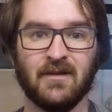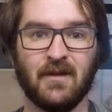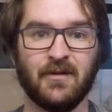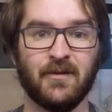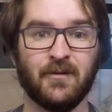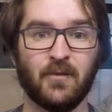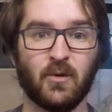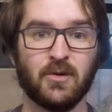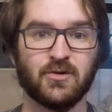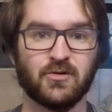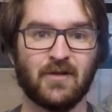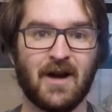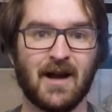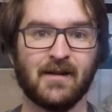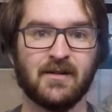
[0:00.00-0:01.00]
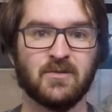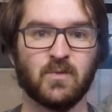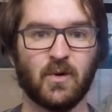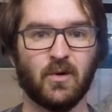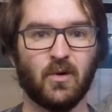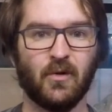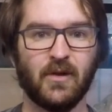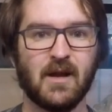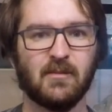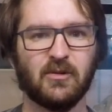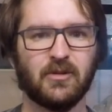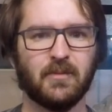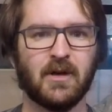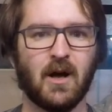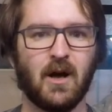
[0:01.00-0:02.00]
that the forest rackets were only able
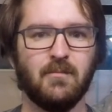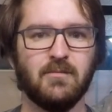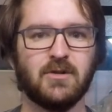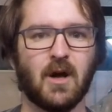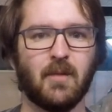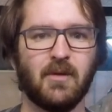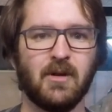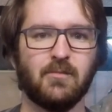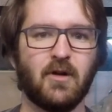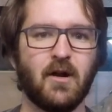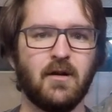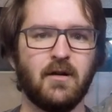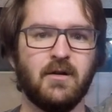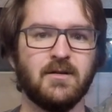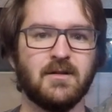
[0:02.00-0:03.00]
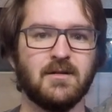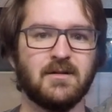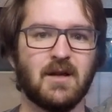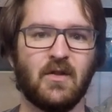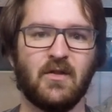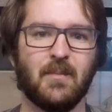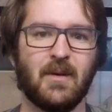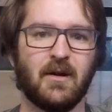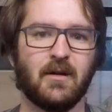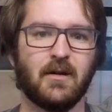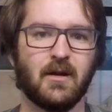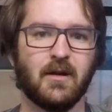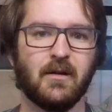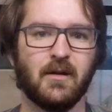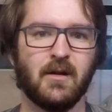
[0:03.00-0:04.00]
to become dominant predators in South
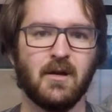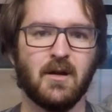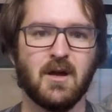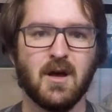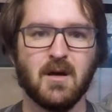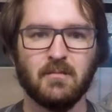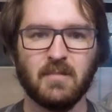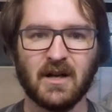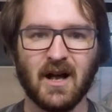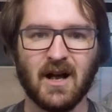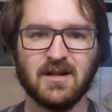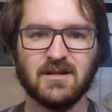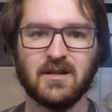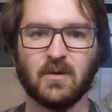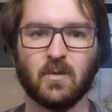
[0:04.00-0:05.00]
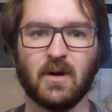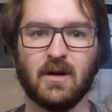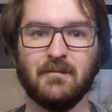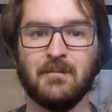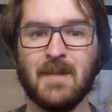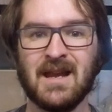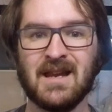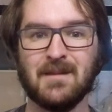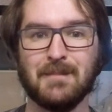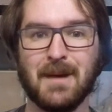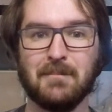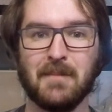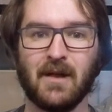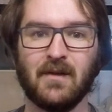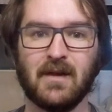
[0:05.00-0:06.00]
America because there weren't many
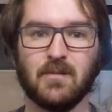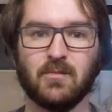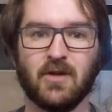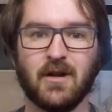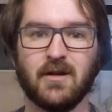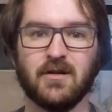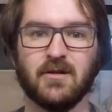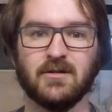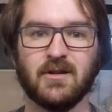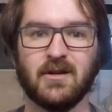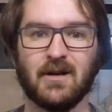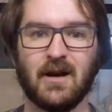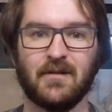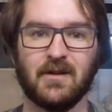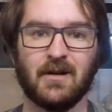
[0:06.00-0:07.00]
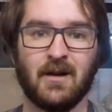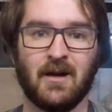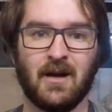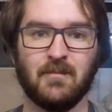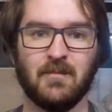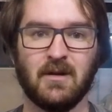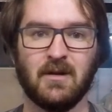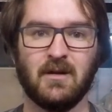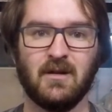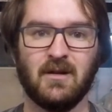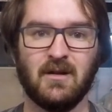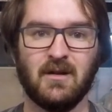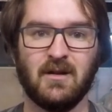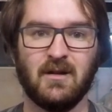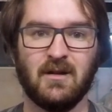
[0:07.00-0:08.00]
mammalian predators there at the time.
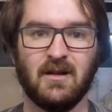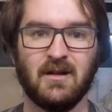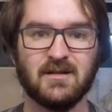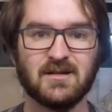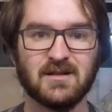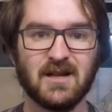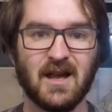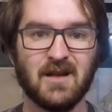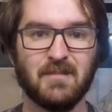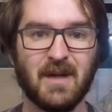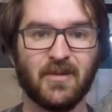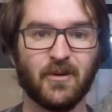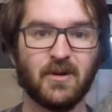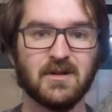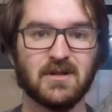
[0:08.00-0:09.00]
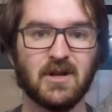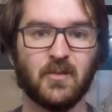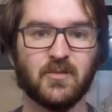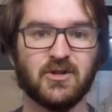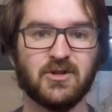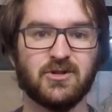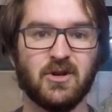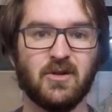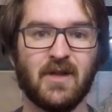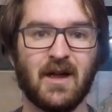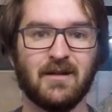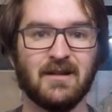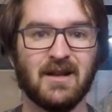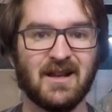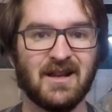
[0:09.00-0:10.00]
Instead, Bathornis helps to show
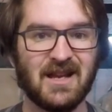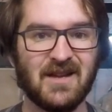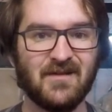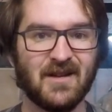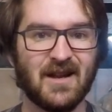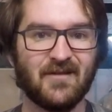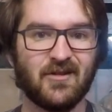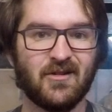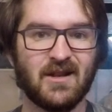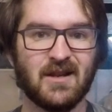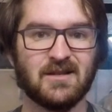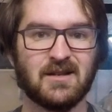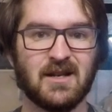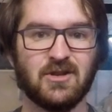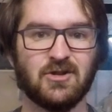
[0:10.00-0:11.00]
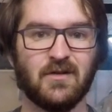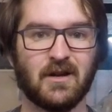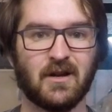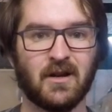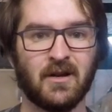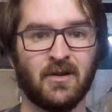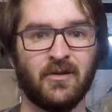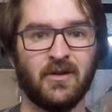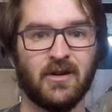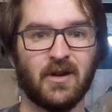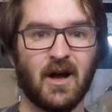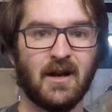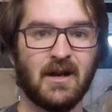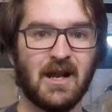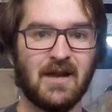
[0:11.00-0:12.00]
that even after the extinction that killed the
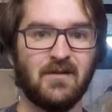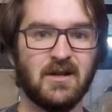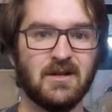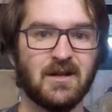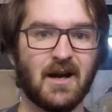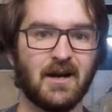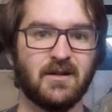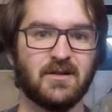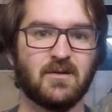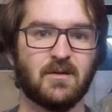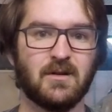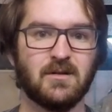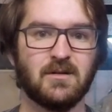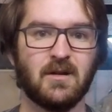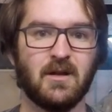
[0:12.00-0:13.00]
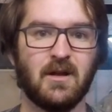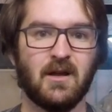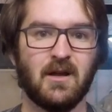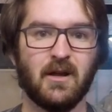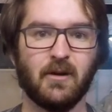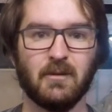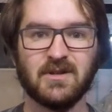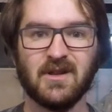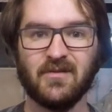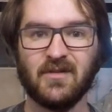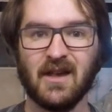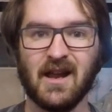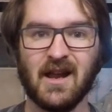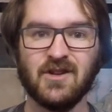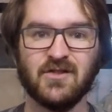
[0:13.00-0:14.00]
non-avian dinosaurs, it wasn't
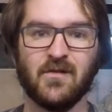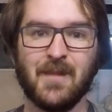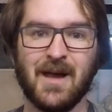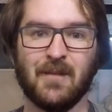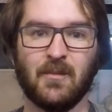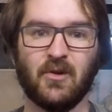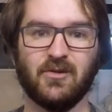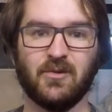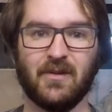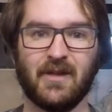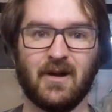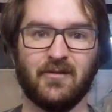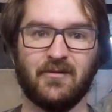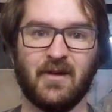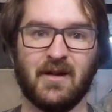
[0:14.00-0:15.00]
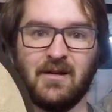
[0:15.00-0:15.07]
the age of mammals without a fight.